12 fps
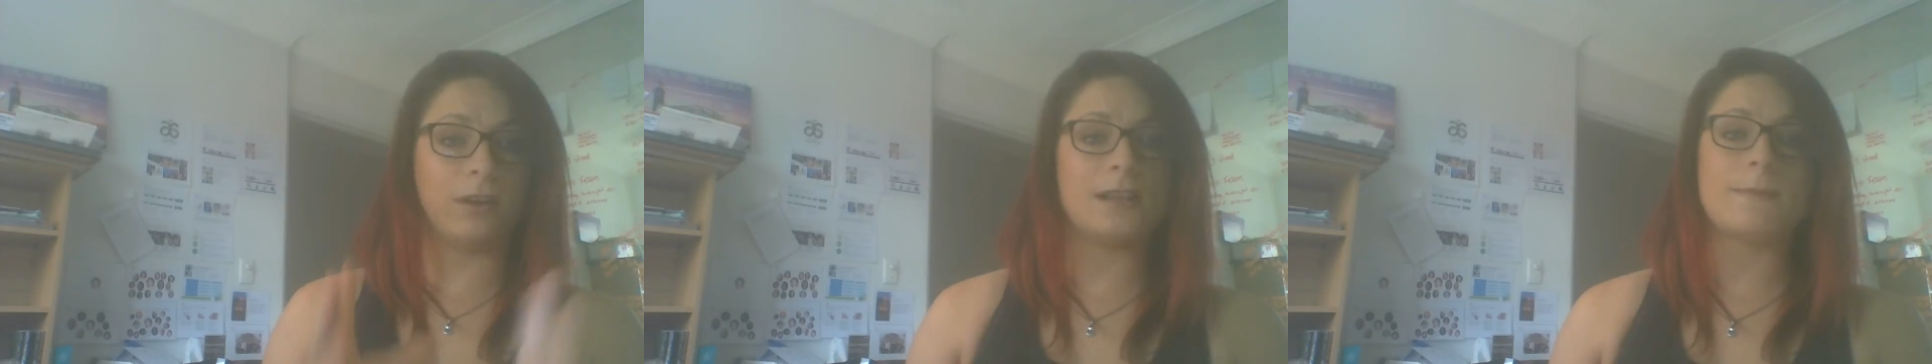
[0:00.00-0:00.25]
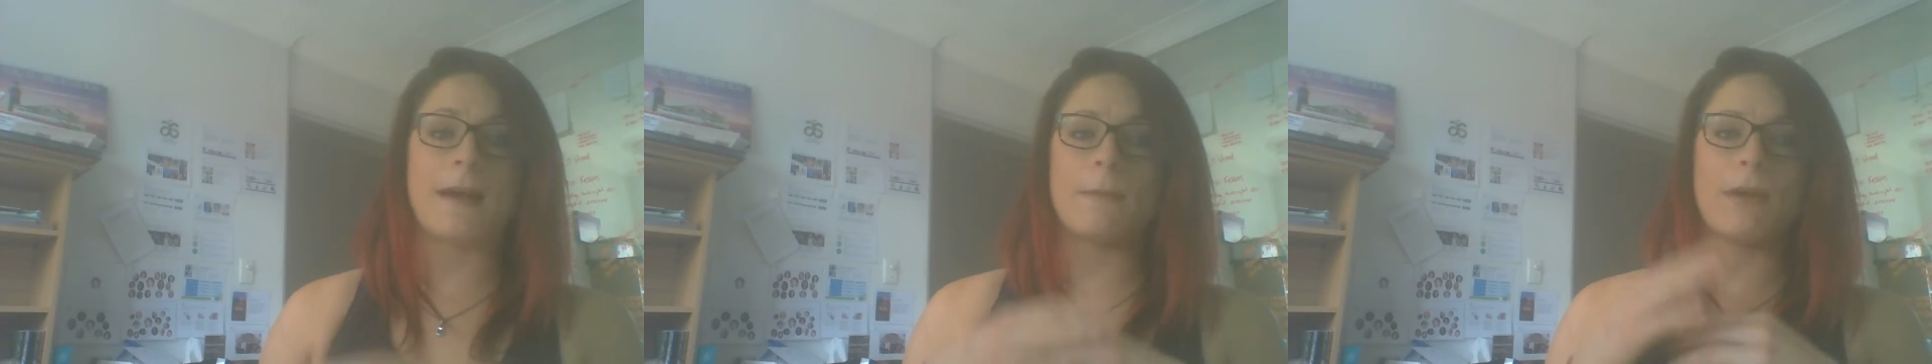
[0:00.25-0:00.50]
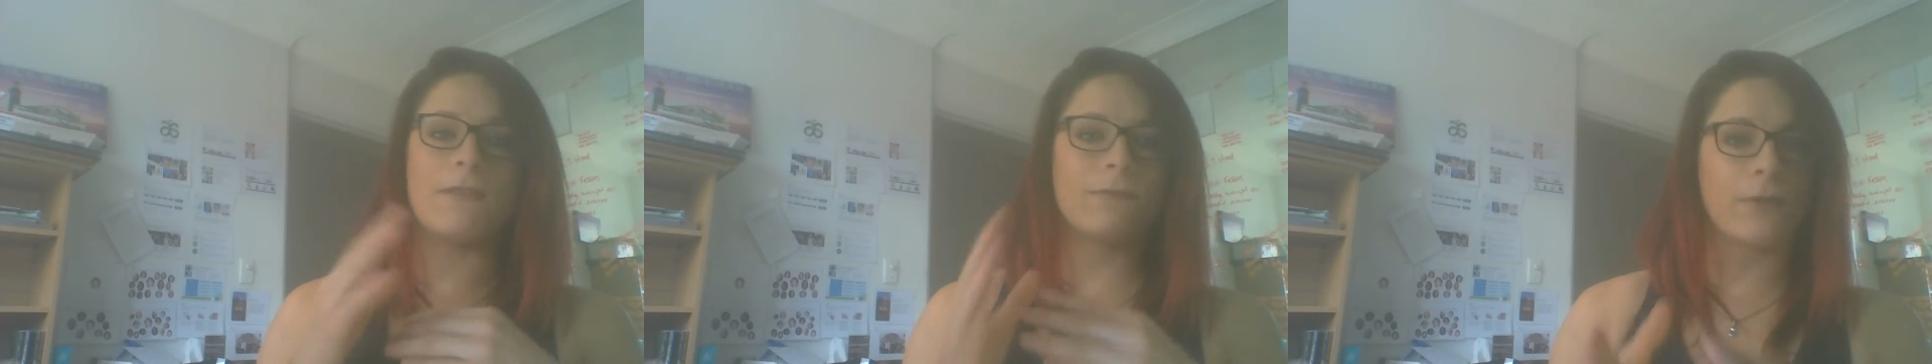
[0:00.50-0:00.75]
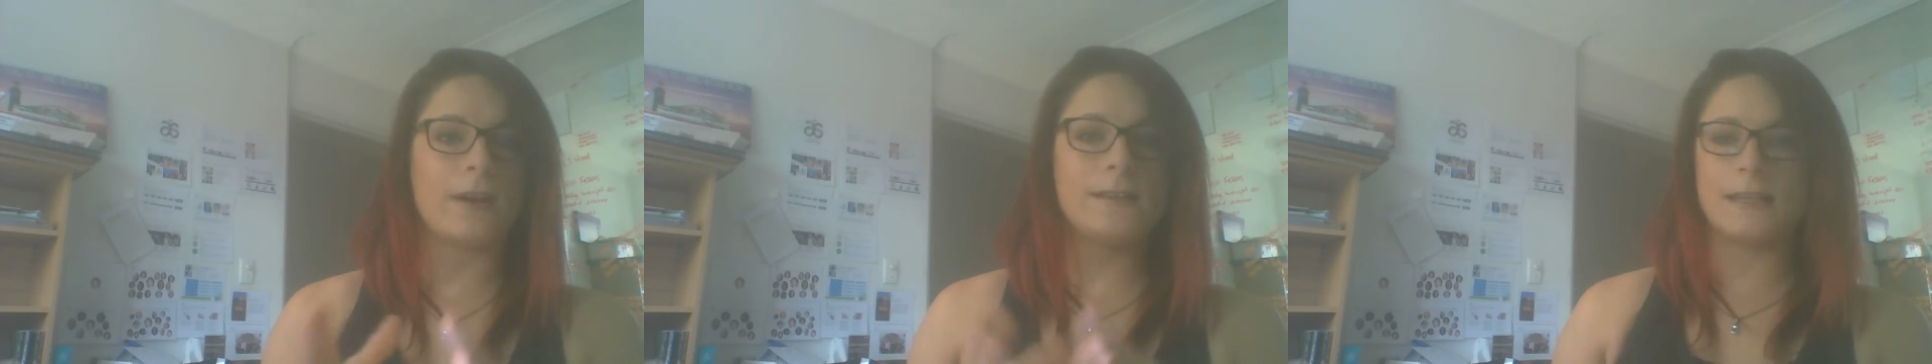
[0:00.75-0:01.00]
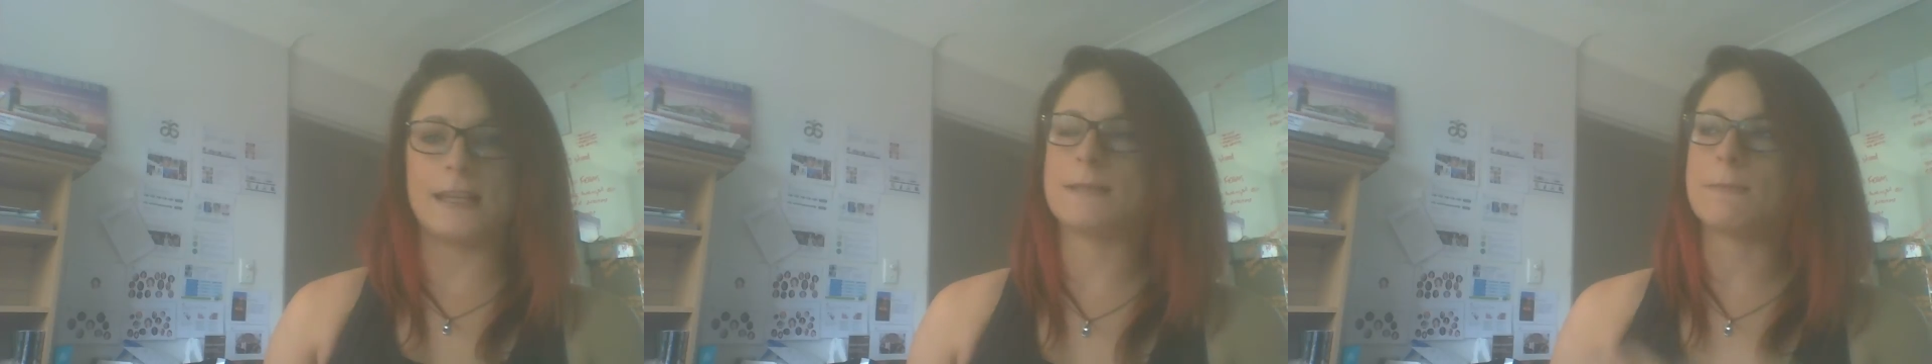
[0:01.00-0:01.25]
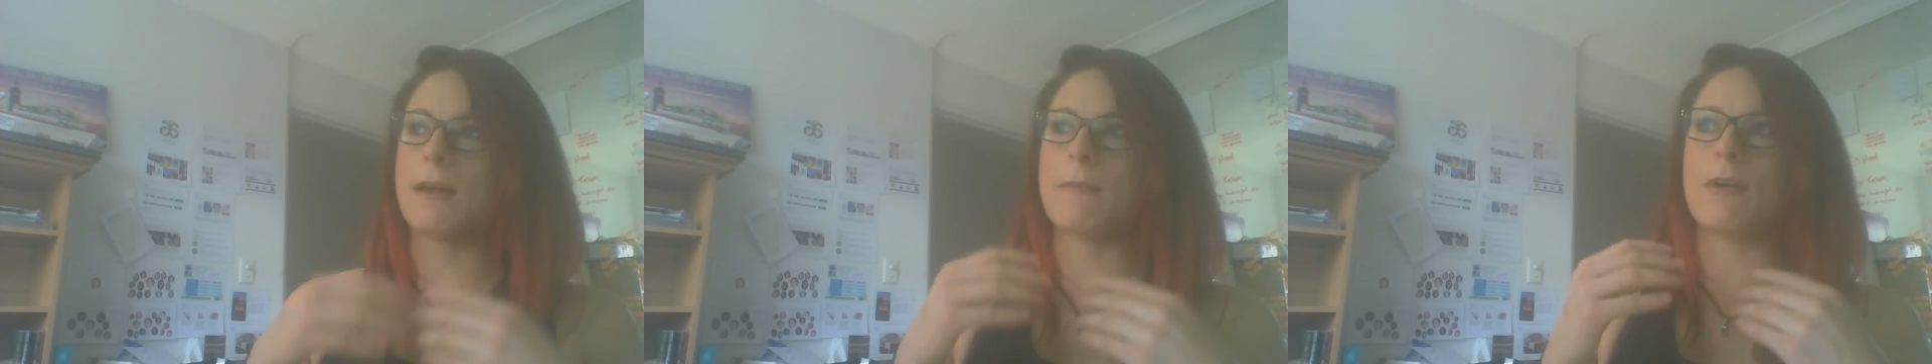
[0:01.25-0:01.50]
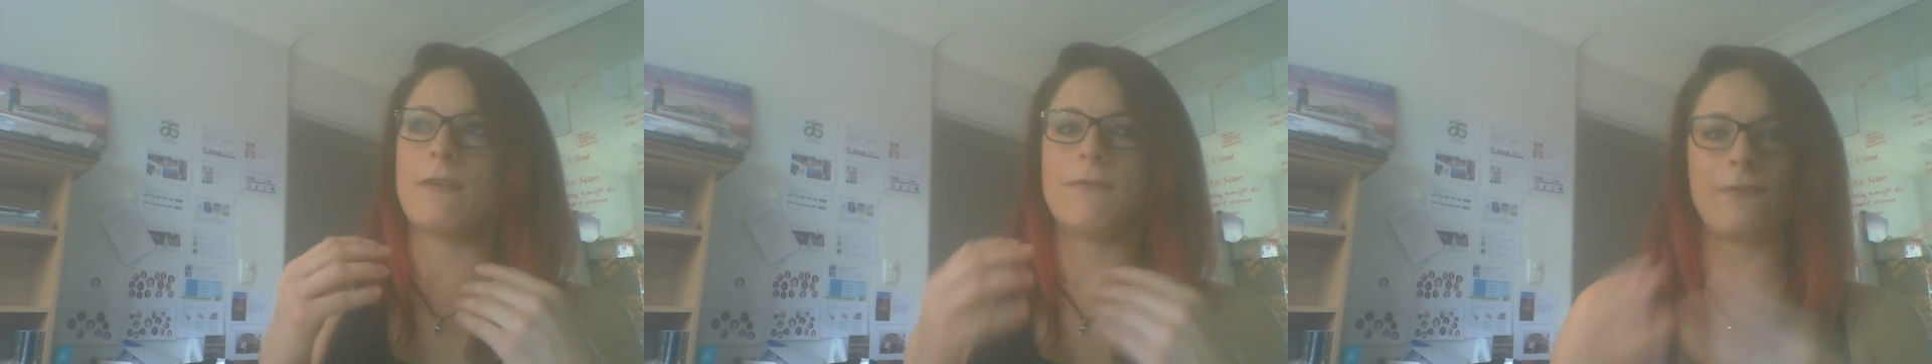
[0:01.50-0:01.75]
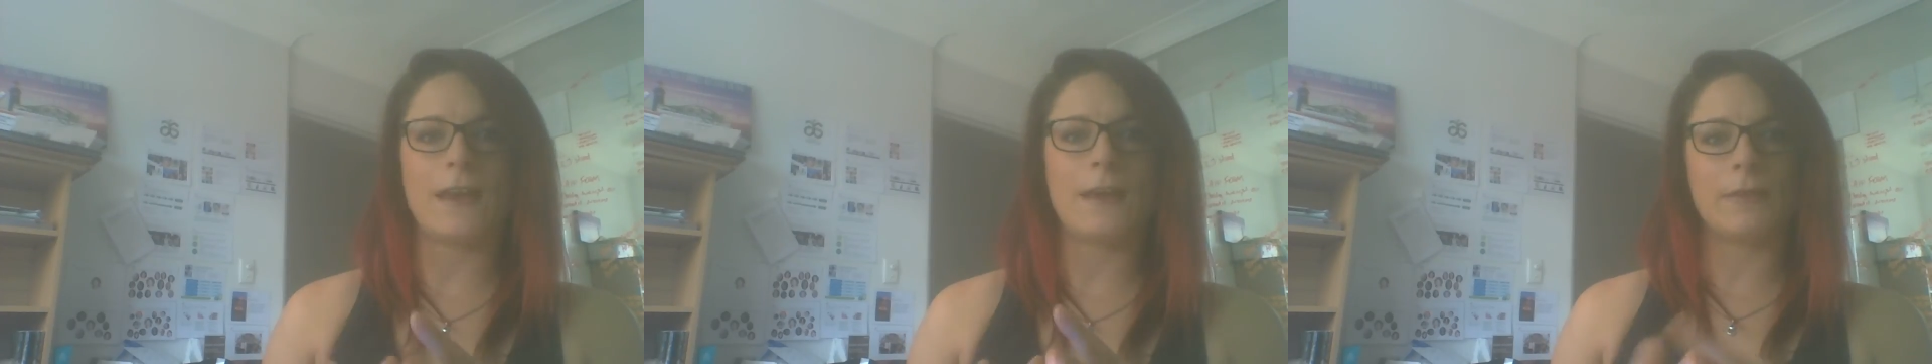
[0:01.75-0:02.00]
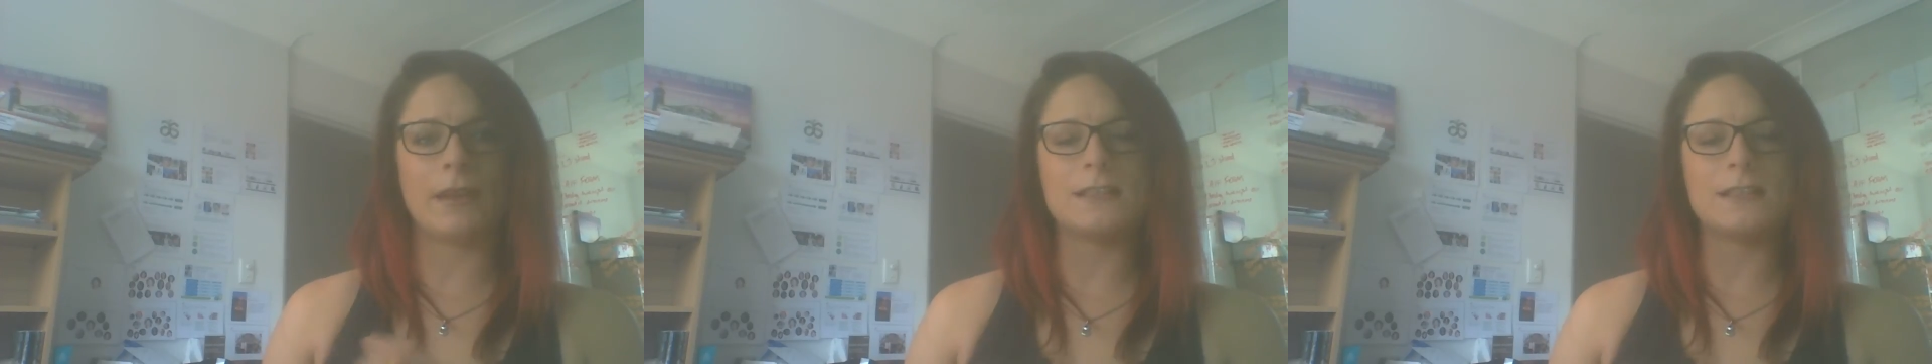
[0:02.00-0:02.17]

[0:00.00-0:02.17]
It is about my friends. It is about my family.